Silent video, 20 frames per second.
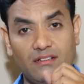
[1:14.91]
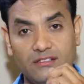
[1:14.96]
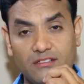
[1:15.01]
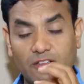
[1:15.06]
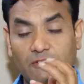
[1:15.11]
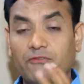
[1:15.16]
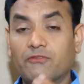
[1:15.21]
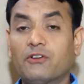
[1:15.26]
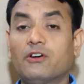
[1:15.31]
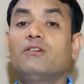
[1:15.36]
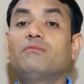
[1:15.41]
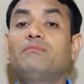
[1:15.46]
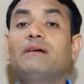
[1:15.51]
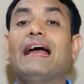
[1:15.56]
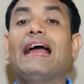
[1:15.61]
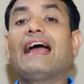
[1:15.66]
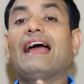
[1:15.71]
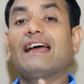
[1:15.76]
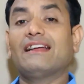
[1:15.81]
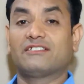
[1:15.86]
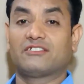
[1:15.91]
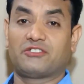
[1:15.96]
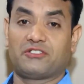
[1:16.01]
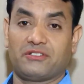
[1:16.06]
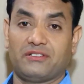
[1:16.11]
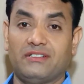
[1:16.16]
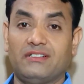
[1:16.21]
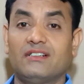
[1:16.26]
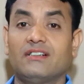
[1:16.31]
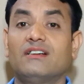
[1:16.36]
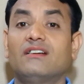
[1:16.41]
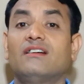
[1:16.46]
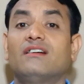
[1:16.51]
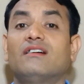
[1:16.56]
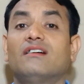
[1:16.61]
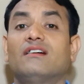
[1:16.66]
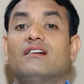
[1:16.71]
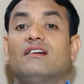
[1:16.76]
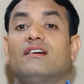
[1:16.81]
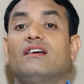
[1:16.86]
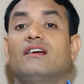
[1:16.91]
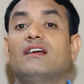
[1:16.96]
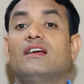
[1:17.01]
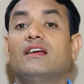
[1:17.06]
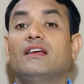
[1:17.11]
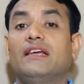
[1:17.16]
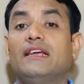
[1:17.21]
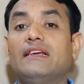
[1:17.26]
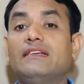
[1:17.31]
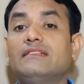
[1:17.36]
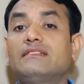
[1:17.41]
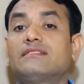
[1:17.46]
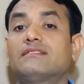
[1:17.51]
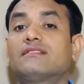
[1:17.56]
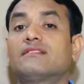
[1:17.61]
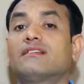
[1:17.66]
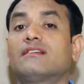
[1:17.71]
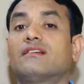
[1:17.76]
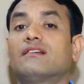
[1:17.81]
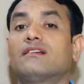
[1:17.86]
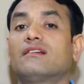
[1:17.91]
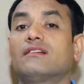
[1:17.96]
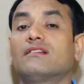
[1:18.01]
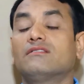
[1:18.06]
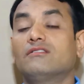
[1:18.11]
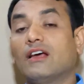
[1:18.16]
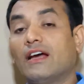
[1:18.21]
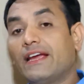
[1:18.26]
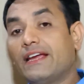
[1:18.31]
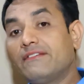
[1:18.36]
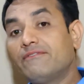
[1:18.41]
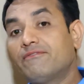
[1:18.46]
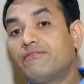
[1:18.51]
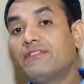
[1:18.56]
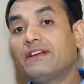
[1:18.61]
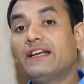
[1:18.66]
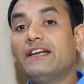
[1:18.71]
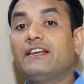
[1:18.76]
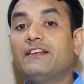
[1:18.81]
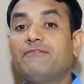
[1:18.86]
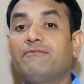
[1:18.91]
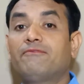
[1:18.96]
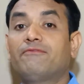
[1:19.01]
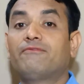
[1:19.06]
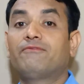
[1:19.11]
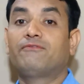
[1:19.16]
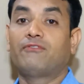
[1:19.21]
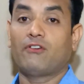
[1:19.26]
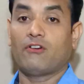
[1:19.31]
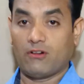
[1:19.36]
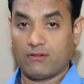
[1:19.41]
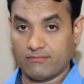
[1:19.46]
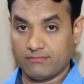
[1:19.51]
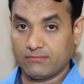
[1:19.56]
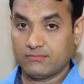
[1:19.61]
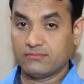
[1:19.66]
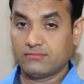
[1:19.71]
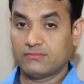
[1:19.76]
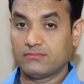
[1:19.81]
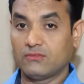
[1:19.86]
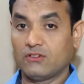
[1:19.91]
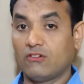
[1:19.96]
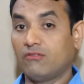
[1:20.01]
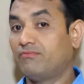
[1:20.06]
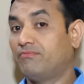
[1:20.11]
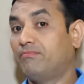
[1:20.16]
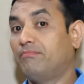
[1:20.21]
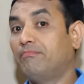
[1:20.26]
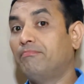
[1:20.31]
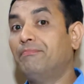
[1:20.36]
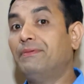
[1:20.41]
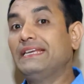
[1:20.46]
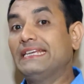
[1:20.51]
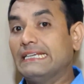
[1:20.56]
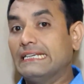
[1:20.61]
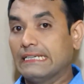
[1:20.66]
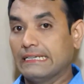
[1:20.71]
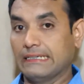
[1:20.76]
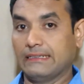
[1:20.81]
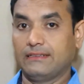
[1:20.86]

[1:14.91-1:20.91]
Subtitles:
the verb être is the infinitive form of be.